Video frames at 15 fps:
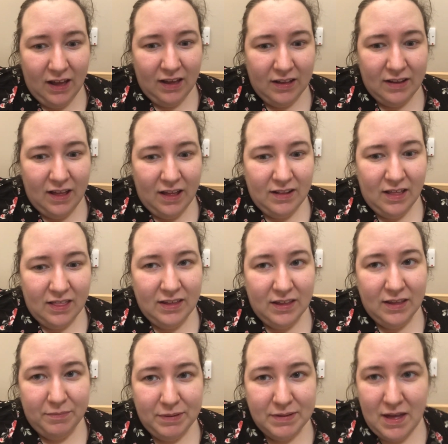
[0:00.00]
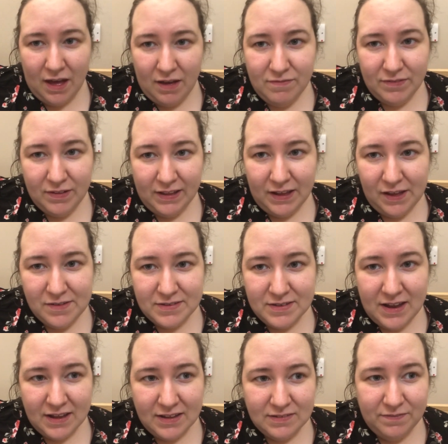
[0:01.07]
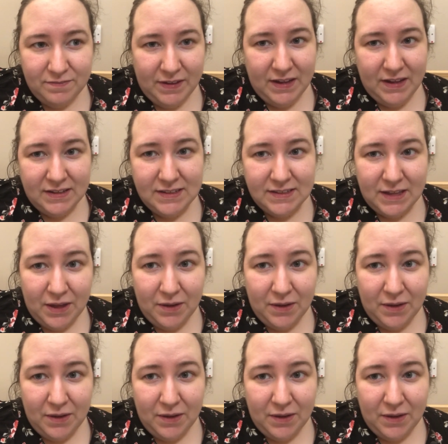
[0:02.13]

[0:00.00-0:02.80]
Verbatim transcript: And then I think it'll be time for Leo's next feed.